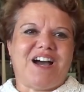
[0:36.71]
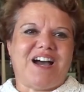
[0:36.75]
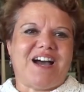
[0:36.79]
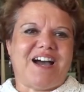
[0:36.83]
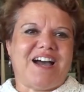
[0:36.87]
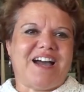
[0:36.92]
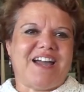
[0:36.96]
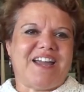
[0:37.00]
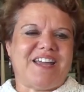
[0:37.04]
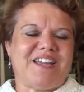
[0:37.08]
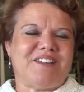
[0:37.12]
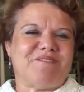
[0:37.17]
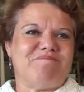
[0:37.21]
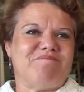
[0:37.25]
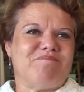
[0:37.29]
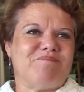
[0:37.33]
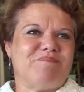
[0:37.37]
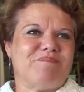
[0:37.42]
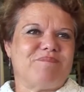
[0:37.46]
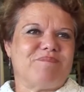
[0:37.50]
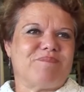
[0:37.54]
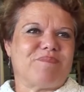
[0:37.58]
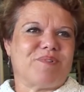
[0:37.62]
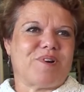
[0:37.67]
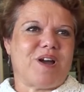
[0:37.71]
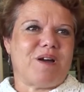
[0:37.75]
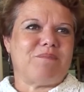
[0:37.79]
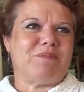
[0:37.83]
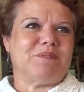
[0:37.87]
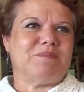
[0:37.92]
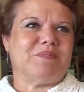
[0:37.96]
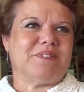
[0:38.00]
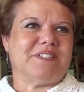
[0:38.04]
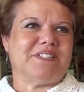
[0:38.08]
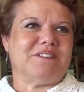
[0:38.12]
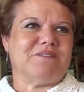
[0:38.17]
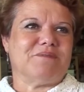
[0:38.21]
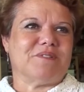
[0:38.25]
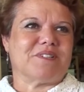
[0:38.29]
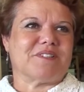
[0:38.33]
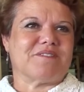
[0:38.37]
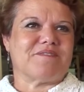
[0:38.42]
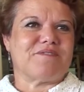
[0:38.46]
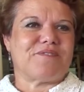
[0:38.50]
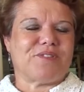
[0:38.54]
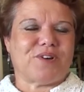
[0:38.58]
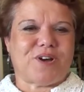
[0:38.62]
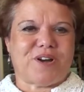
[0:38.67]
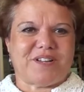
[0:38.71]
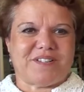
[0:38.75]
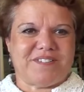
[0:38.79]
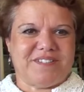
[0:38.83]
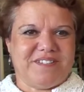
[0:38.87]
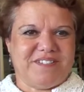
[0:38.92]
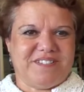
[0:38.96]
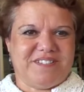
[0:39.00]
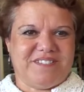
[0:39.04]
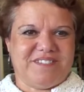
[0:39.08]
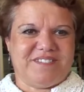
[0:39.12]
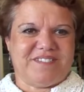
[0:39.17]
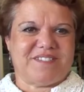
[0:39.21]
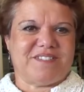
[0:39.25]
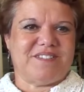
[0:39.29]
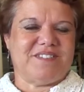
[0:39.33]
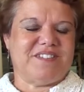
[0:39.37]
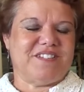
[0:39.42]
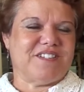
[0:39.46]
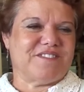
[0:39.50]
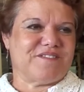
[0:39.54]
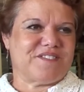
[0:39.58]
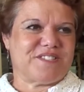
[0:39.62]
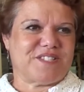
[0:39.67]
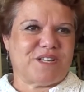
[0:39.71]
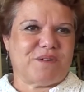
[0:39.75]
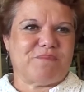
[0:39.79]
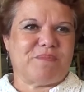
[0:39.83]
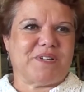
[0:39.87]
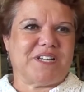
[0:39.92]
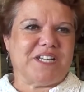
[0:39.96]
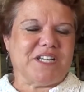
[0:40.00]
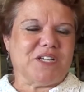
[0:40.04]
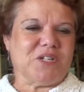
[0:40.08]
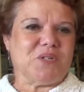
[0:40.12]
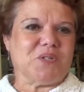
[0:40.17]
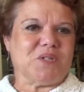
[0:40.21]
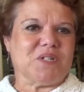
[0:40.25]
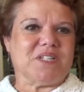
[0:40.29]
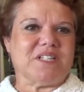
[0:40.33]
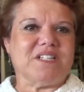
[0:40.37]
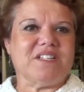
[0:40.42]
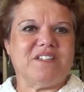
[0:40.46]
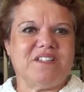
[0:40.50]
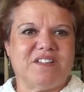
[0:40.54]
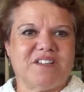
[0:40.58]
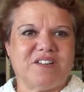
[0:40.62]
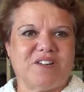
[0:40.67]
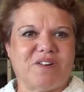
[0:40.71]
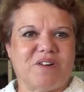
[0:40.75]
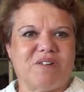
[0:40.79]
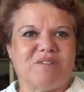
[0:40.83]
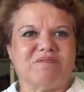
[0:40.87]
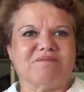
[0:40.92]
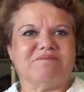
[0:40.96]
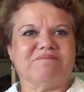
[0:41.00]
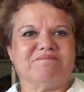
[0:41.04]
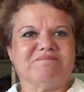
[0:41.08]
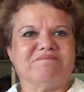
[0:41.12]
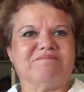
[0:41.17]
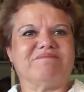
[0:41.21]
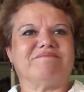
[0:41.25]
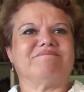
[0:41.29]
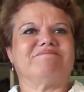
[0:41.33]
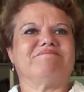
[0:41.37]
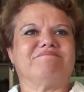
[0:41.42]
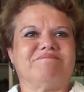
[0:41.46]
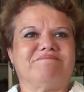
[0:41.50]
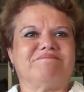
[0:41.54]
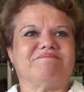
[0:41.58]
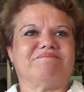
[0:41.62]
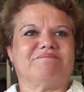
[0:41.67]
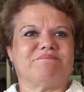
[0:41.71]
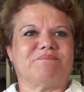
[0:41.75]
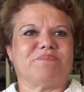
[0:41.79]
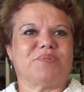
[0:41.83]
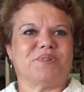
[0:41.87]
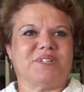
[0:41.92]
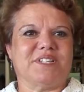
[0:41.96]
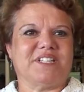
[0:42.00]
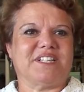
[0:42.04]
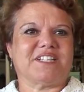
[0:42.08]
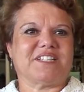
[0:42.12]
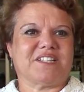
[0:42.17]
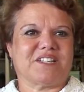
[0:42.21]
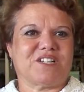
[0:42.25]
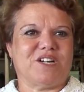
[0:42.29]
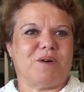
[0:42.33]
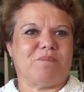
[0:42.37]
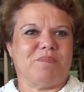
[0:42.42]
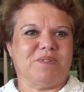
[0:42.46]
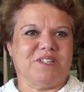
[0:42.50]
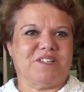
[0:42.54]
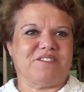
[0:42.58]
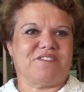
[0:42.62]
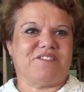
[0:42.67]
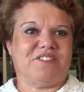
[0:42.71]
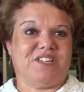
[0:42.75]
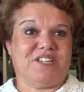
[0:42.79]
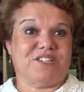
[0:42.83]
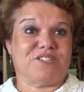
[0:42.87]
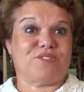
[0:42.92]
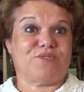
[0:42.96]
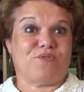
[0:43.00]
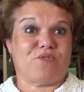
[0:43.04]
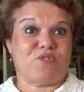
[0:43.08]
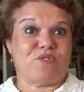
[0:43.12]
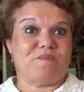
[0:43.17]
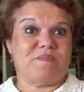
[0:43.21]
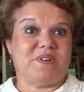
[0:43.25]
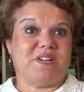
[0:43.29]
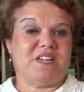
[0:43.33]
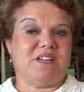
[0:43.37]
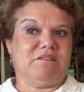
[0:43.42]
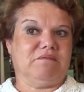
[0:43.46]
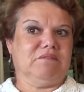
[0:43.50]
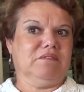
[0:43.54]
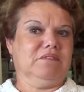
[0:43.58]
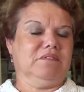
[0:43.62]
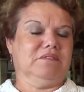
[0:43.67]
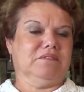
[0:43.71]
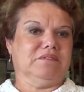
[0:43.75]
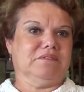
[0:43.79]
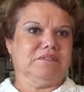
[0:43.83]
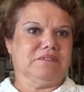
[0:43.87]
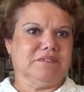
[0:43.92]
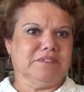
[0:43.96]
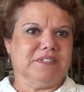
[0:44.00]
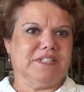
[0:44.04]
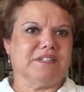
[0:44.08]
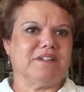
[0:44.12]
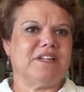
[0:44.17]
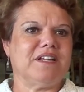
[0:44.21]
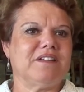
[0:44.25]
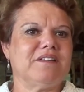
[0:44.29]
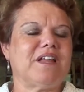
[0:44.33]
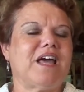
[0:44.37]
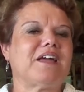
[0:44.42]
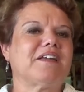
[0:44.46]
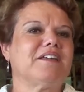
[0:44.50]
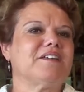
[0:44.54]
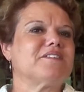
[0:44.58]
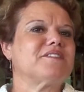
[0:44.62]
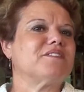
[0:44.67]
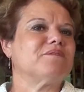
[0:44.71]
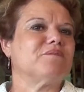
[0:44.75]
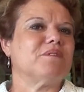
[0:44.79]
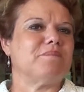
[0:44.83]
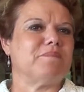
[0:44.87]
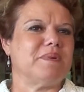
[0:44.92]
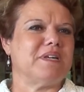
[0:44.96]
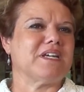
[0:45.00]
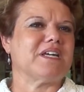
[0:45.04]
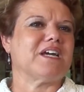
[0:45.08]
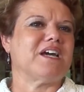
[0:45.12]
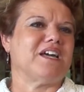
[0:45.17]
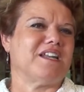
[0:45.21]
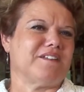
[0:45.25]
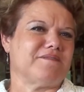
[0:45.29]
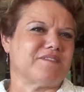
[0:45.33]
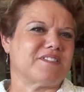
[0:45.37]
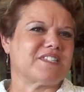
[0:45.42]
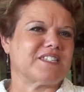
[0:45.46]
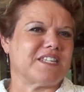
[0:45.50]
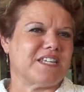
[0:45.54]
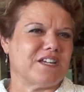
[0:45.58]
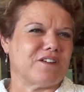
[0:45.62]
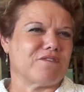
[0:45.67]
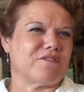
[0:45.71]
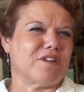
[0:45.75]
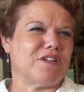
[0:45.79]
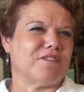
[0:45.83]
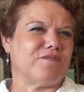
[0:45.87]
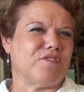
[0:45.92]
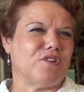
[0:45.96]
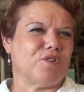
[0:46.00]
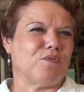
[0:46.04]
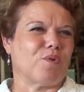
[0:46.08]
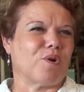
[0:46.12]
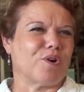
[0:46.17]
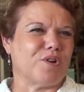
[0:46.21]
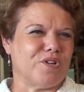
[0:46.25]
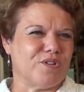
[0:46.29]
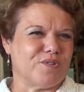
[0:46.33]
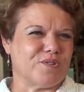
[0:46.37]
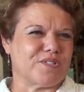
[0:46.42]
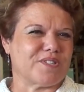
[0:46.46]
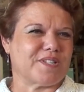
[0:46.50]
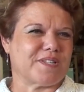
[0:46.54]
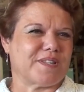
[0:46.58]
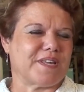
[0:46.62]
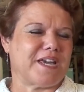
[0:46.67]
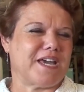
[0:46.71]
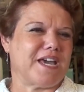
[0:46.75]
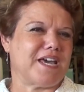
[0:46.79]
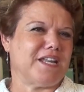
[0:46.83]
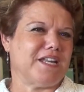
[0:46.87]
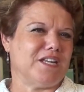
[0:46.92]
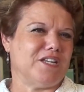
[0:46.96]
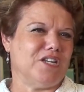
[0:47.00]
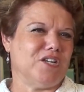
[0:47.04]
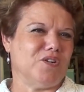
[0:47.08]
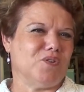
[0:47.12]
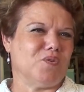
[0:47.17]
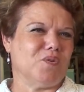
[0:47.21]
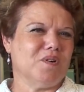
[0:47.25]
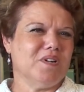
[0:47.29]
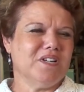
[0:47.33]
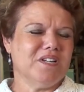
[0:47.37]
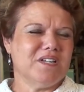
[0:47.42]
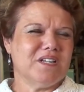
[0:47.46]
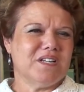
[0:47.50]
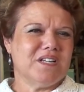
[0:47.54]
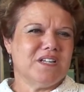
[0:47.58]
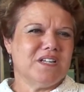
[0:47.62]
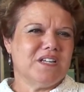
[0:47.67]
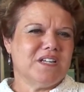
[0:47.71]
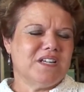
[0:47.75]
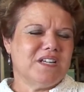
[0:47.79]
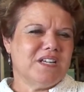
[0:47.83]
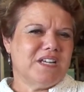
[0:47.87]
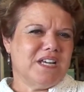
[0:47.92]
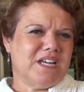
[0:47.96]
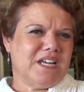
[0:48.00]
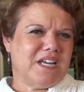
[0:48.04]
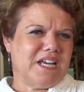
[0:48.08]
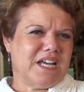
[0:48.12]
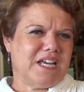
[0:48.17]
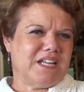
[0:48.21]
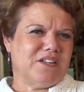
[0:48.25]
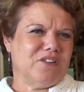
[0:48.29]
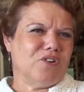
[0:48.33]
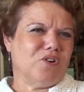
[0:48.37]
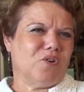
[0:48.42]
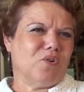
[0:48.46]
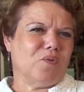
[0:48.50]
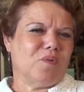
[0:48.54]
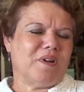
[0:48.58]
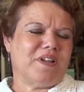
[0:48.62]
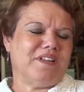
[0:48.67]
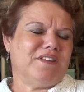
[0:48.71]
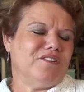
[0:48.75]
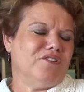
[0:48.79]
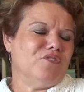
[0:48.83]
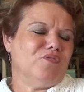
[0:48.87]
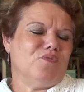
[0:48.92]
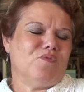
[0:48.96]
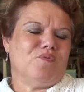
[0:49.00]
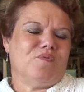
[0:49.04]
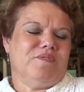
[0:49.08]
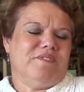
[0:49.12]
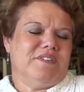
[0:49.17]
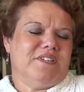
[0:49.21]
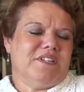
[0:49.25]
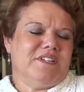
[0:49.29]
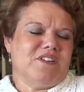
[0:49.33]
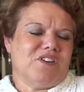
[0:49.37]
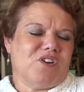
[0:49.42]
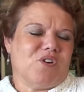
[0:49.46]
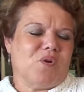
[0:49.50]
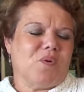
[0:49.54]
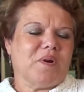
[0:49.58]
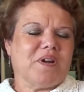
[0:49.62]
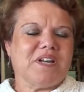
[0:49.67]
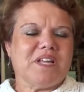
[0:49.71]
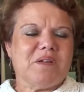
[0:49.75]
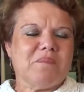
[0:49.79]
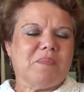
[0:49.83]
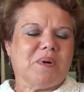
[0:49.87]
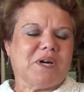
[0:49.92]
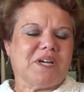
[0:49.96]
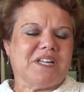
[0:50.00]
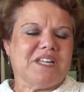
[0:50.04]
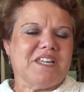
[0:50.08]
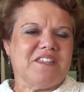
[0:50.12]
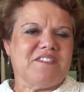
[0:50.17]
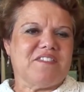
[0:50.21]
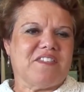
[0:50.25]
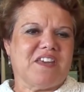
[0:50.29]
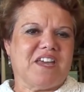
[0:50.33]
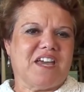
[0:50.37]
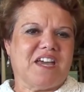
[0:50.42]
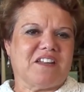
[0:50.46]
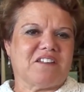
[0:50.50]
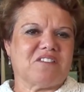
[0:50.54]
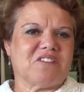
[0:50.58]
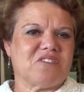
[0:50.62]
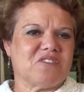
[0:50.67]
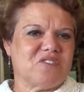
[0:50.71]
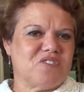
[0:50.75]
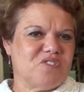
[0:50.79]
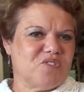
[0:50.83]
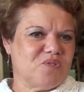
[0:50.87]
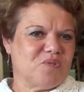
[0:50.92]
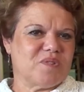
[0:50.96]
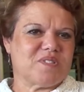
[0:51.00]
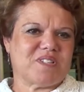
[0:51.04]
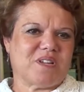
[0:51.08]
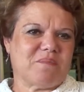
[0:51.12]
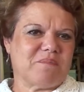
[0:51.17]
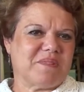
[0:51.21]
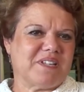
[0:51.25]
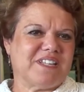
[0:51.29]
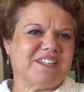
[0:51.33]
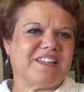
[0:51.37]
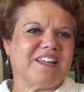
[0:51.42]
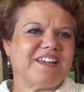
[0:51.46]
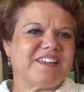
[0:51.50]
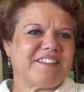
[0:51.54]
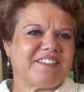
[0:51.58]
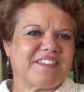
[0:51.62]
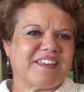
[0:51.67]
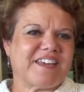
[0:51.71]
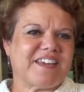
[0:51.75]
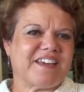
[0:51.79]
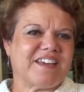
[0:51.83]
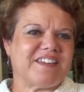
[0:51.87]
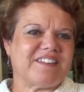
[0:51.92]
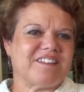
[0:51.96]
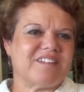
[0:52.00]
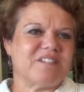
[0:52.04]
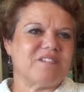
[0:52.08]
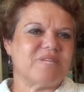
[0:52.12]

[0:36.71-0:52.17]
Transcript: I probably would have thought if somebody could, predict a couple of things for me, I guess it would be kind of scary if you weren't used to that and you had didn't know anybody that could do something like that.